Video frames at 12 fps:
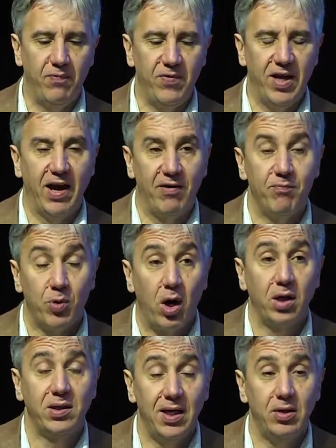We have
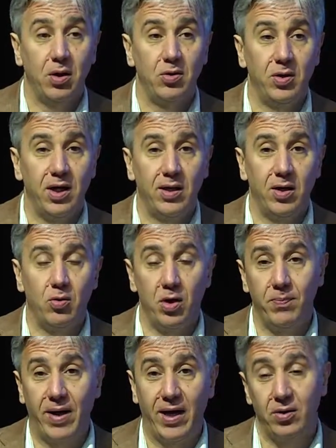brought data together
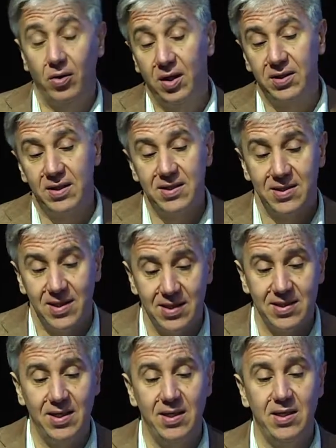going back to
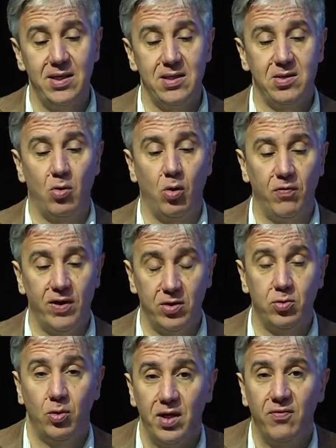1960s, over
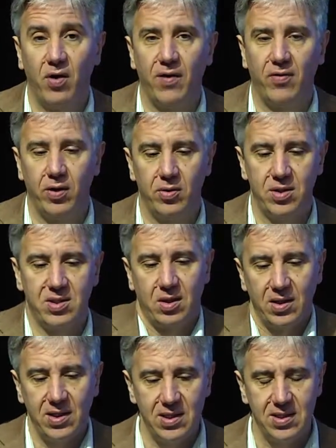2,500
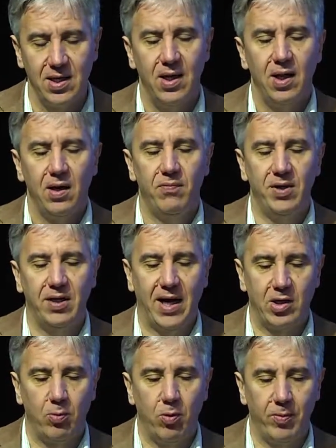studies with
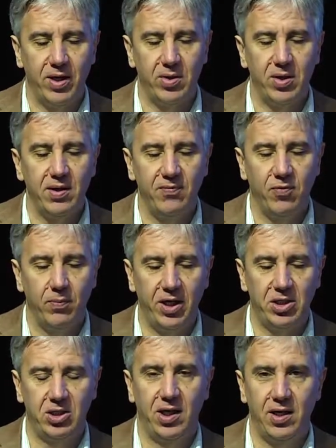anthropometric
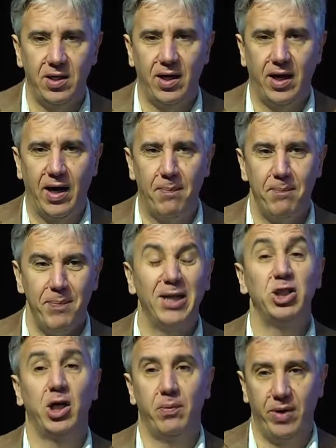information,
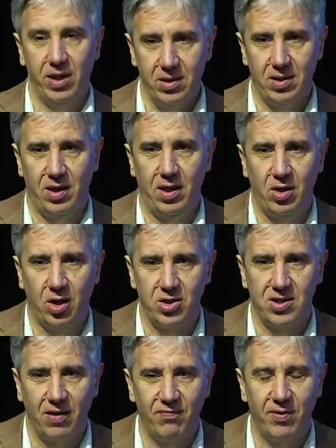measurement, and not
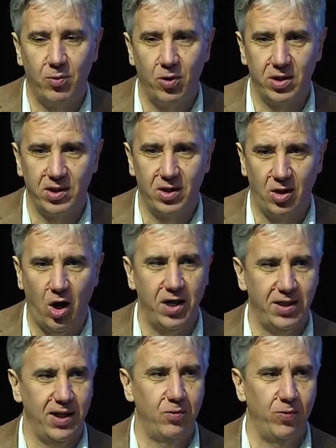self-reported
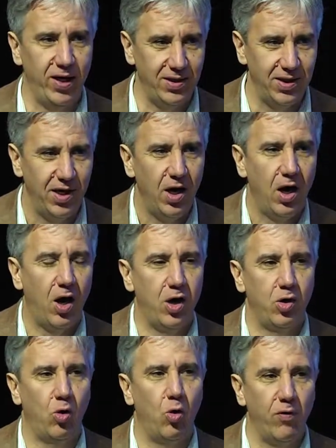height and weight
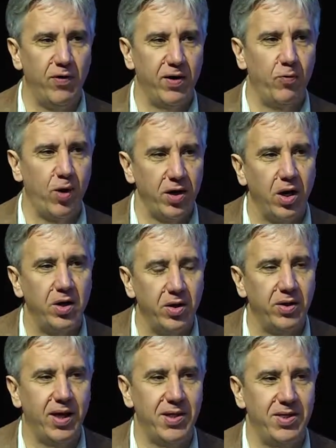on over
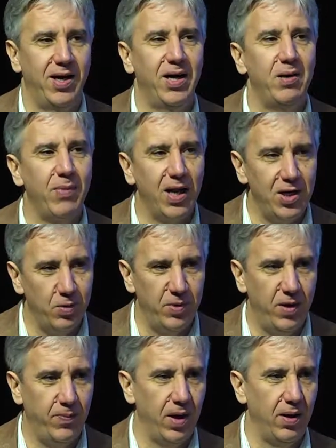130 million
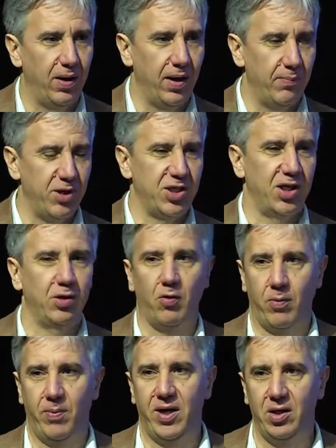people, measured
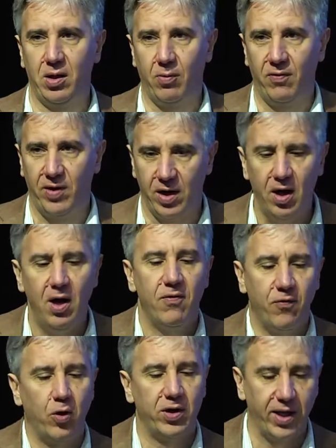over a period of over
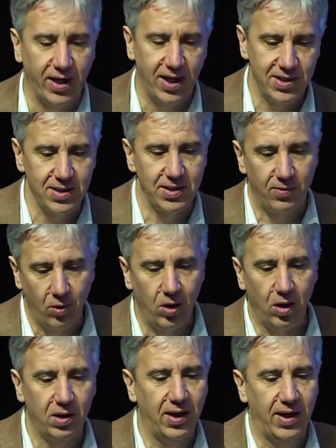4 decades in the
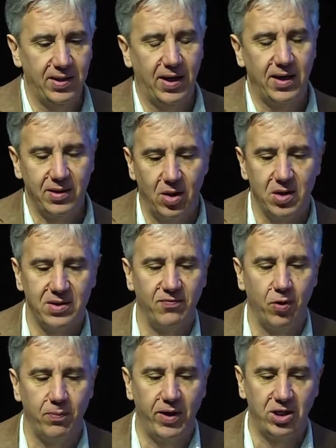world, and there is
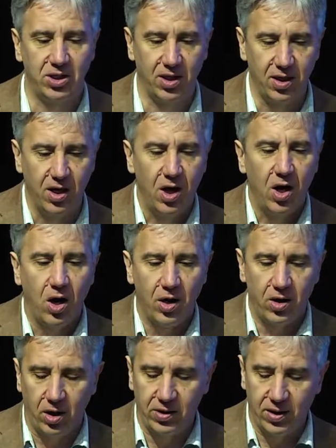information
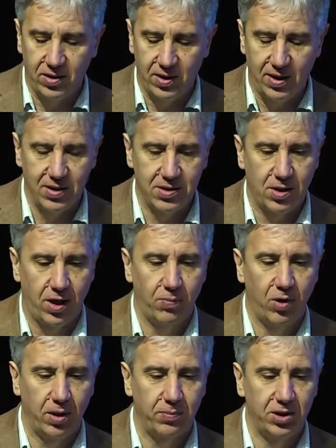on other things like
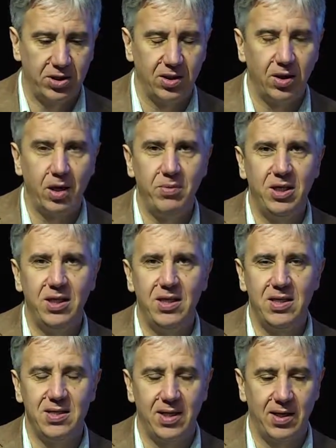blood pressure,
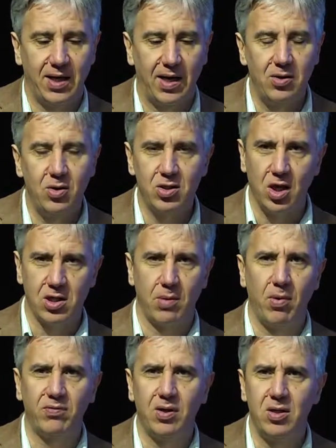diabetes, and you saw
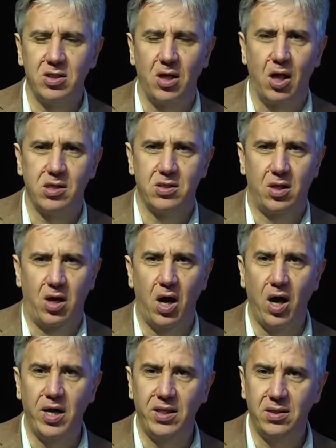some of the results on
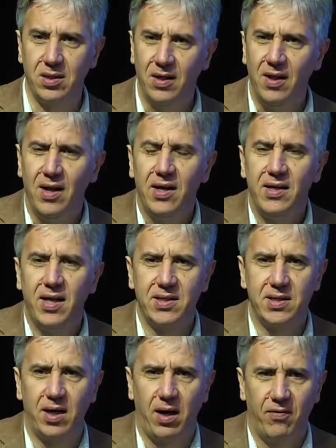height
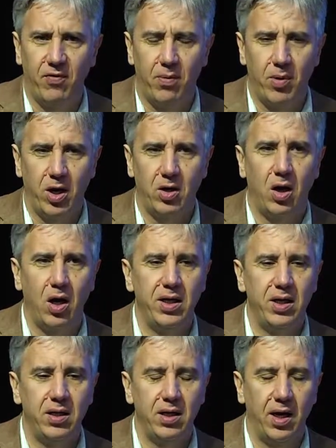yesterday from my
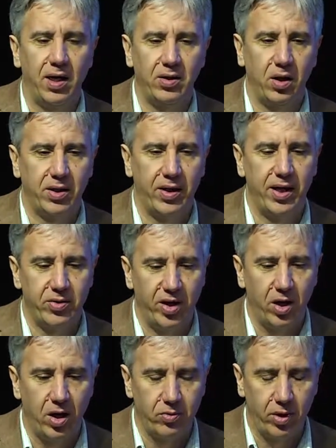colleague, Dr.
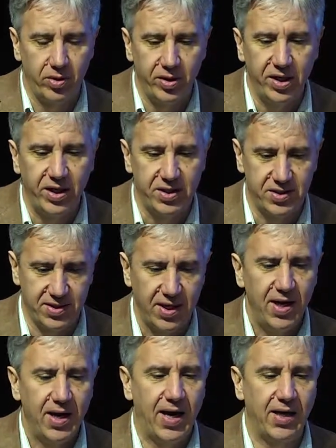Andrea Rodriguez.
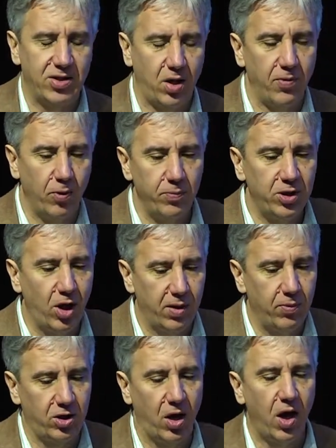So I won't be talking
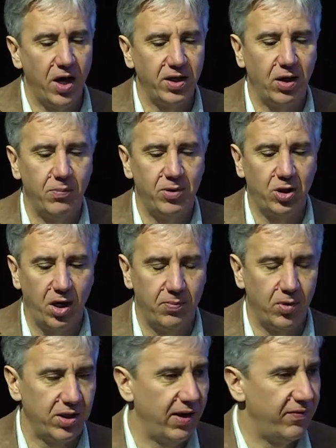about height, I'll be talking
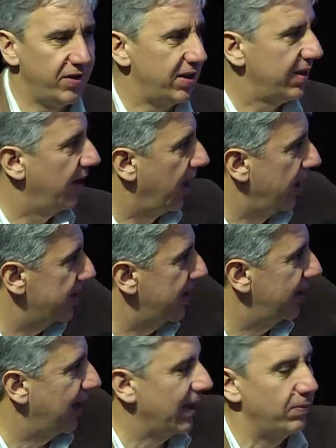about everything else,
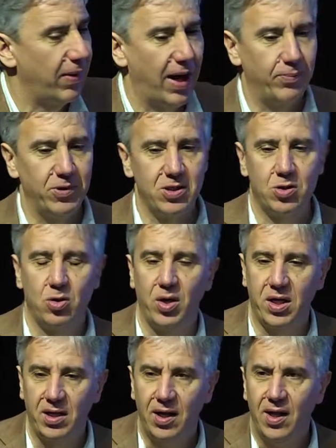and that map is
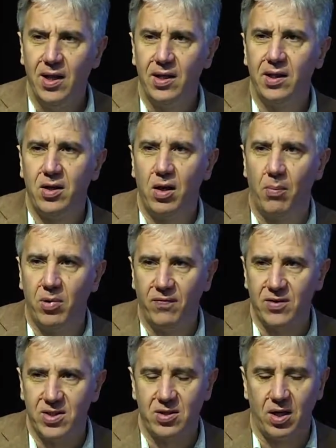showing the number
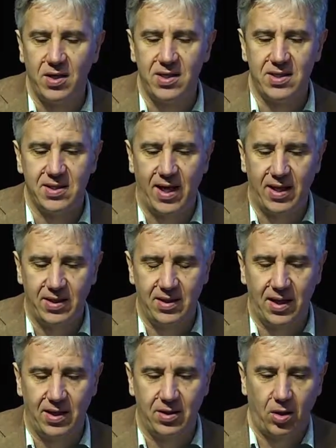of studies that
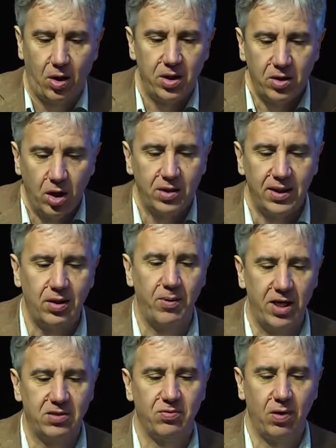are in our
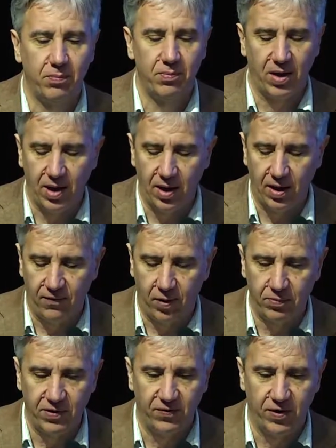database
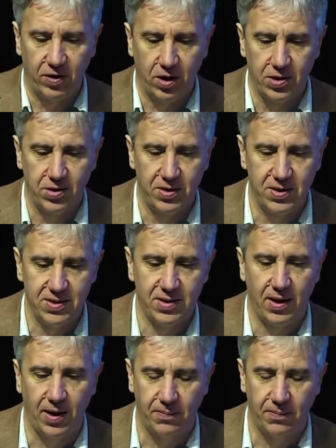from different countries.